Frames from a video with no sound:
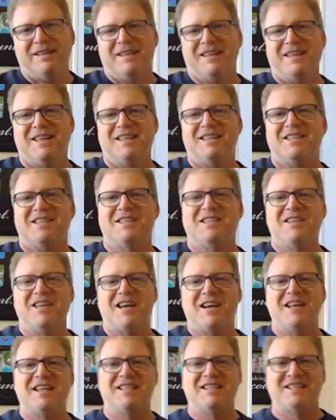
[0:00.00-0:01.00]
it is
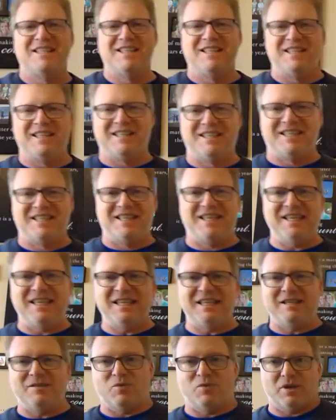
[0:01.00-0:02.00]
not
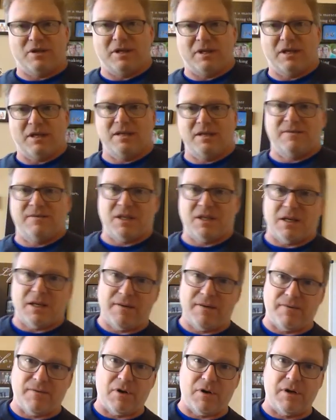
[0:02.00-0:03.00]
16 with a negative sign
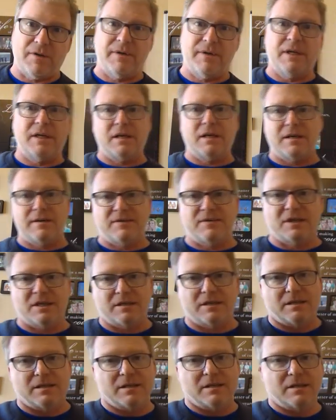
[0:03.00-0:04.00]
in front of it, negative
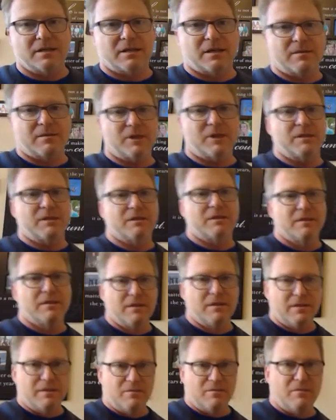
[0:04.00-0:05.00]
16, common
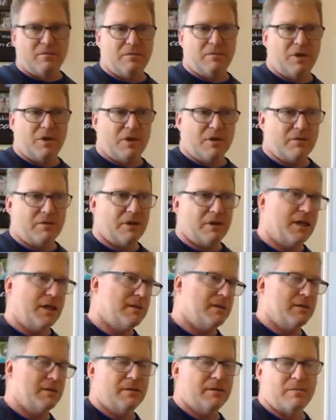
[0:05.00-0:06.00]
you know,
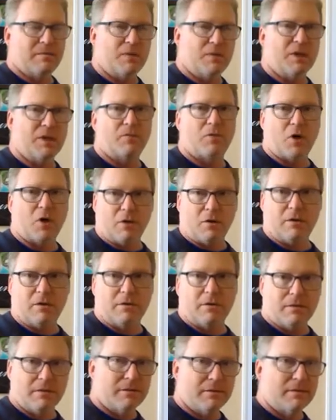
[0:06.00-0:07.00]
guesses, but wrong.